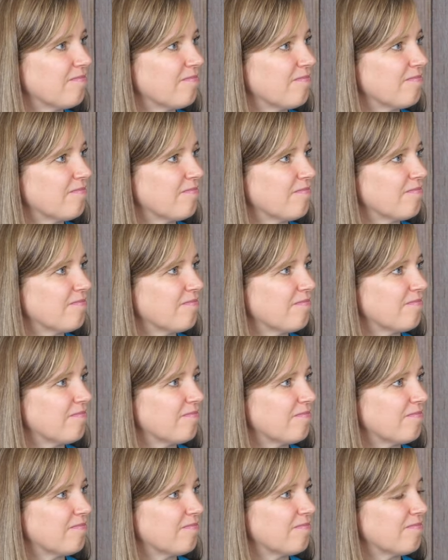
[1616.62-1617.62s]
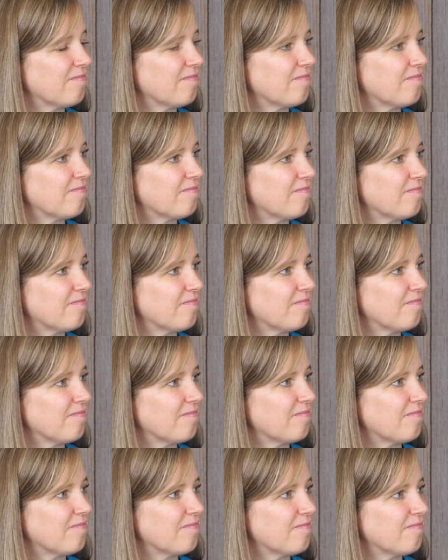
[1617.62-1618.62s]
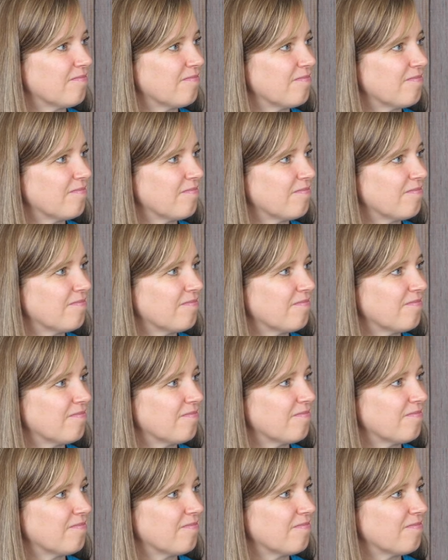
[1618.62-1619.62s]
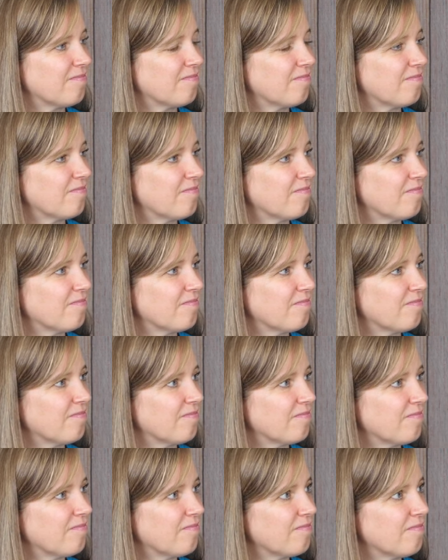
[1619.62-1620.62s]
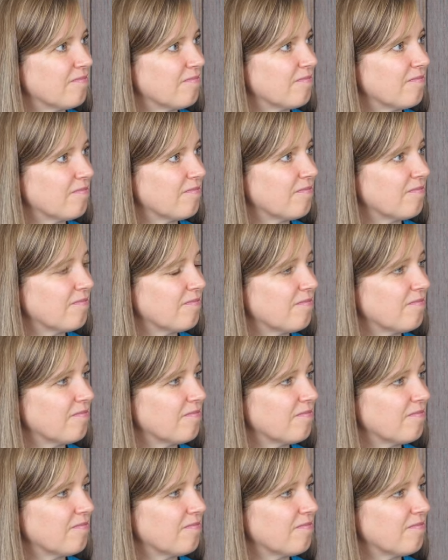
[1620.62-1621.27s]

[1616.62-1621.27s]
(not speaking)